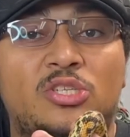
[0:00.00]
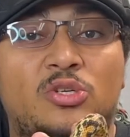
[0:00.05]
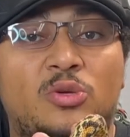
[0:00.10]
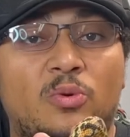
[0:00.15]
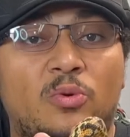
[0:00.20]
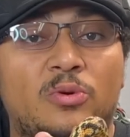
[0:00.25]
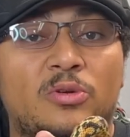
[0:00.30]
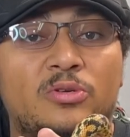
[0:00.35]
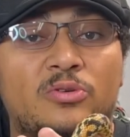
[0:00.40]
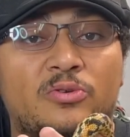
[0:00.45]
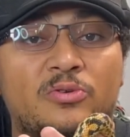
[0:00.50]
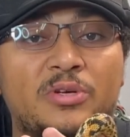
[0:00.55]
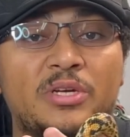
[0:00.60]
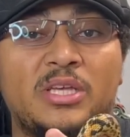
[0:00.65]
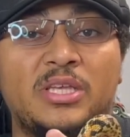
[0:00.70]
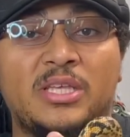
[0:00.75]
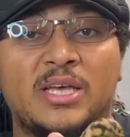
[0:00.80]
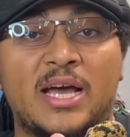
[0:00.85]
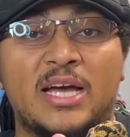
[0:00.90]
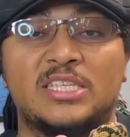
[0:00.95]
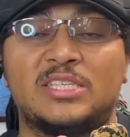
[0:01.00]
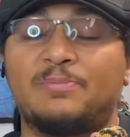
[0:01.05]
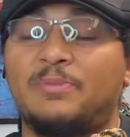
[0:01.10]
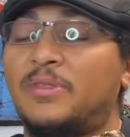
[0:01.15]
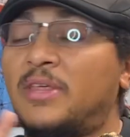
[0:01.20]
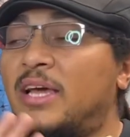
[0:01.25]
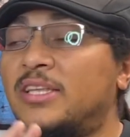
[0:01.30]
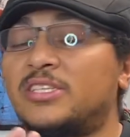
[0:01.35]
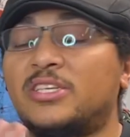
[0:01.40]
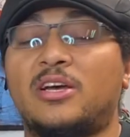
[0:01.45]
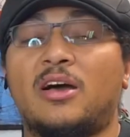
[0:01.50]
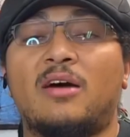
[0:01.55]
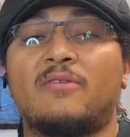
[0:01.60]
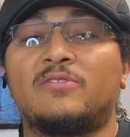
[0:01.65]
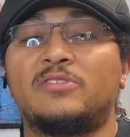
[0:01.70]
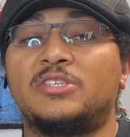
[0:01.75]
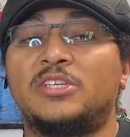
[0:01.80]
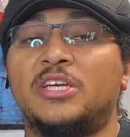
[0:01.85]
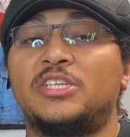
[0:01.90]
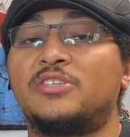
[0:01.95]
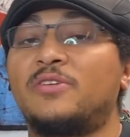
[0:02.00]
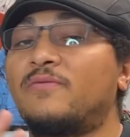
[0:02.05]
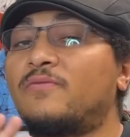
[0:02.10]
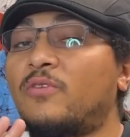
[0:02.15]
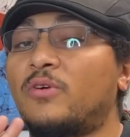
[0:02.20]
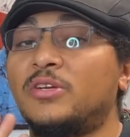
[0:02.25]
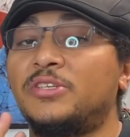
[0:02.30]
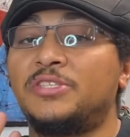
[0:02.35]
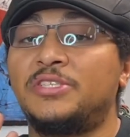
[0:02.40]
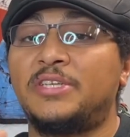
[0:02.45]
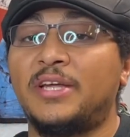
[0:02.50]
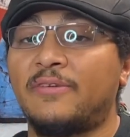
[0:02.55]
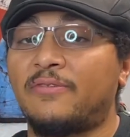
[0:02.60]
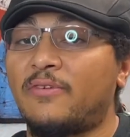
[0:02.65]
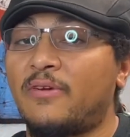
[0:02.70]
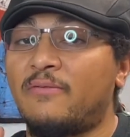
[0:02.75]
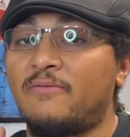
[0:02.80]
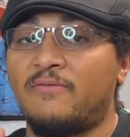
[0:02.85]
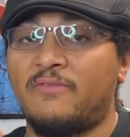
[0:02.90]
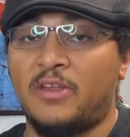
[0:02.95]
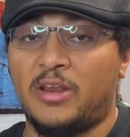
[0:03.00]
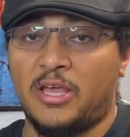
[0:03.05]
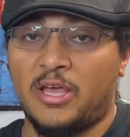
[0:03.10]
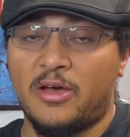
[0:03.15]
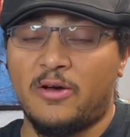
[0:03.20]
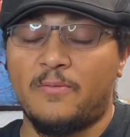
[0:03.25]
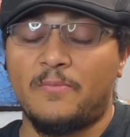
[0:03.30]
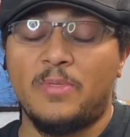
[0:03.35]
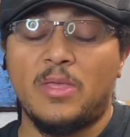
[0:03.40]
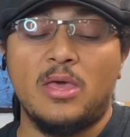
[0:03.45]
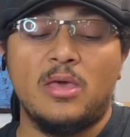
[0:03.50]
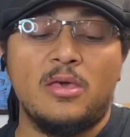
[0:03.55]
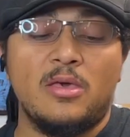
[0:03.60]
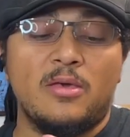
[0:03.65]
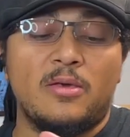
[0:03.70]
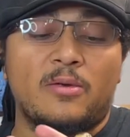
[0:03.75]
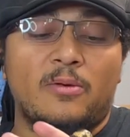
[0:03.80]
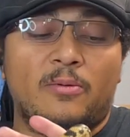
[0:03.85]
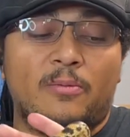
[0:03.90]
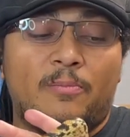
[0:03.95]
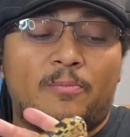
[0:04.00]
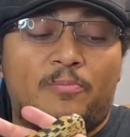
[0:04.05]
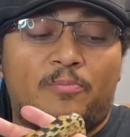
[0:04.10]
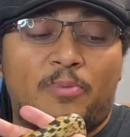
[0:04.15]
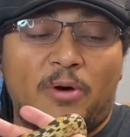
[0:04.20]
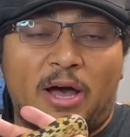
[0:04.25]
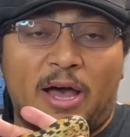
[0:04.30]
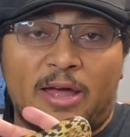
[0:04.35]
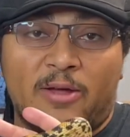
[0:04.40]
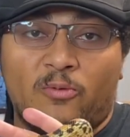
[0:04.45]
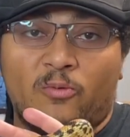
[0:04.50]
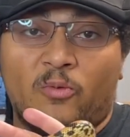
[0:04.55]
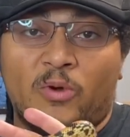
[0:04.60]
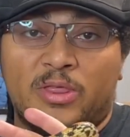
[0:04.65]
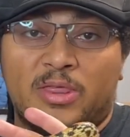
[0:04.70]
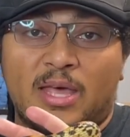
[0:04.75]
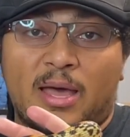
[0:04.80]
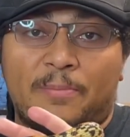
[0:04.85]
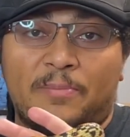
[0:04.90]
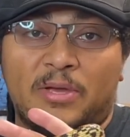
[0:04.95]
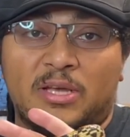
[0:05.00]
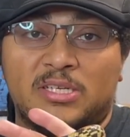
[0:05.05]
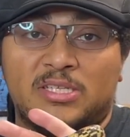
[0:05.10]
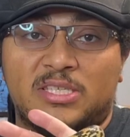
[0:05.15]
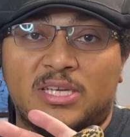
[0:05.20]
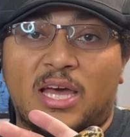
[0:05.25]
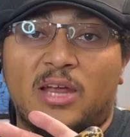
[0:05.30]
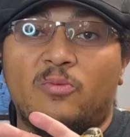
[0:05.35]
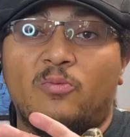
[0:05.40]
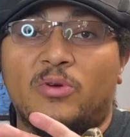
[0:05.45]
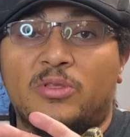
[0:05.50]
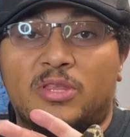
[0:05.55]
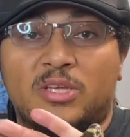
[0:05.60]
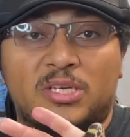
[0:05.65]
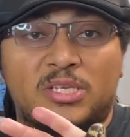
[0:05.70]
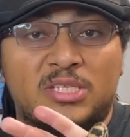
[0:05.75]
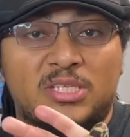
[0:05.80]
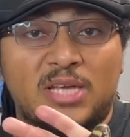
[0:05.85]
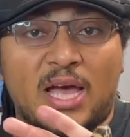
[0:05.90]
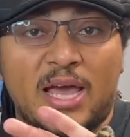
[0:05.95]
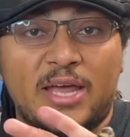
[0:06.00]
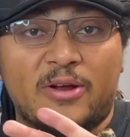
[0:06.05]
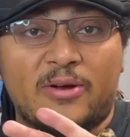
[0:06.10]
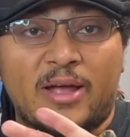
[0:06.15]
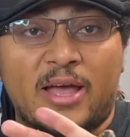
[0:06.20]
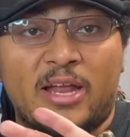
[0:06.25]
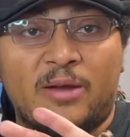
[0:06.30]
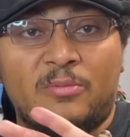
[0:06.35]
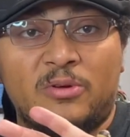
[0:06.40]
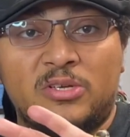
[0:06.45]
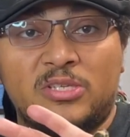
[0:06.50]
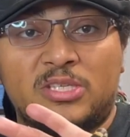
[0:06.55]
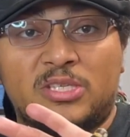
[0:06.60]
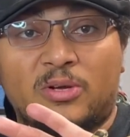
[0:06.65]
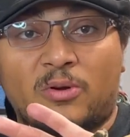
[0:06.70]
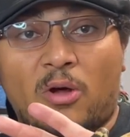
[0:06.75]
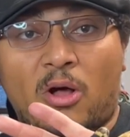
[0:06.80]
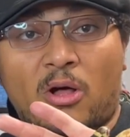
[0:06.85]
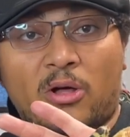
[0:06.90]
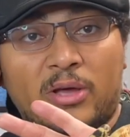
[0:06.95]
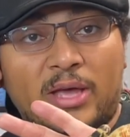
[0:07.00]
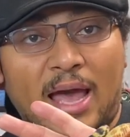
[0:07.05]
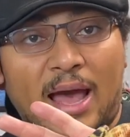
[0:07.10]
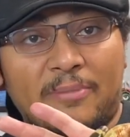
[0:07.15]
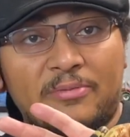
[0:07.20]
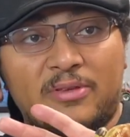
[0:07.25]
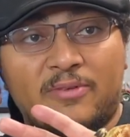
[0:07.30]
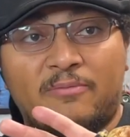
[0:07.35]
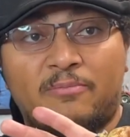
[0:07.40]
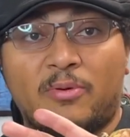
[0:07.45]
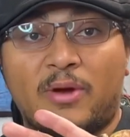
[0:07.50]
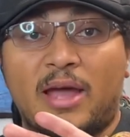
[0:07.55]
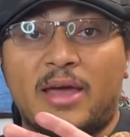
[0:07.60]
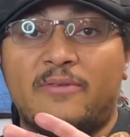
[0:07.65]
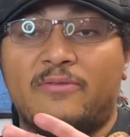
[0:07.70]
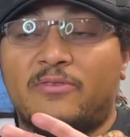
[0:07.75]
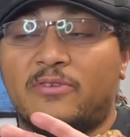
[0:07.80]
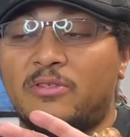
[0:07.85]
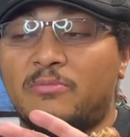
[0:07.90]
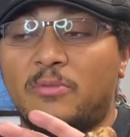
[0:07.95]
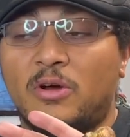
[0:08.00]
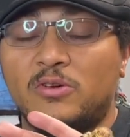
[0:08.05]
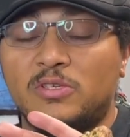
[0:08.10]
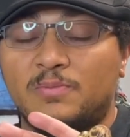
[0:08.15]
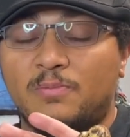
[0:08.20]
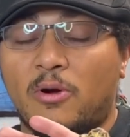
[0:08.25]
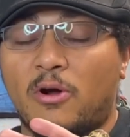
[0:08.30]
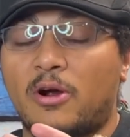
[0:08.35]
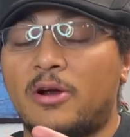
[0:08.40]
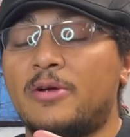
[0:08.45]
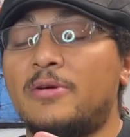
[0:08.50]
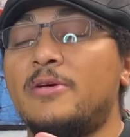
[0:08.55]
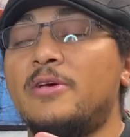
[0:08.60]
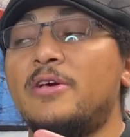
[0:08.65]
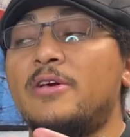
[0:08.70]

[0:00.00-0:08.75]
to a degree, yes, but that's a conversation for a different video. But with that being said, with the designer animals, they're all captive bred for the most part,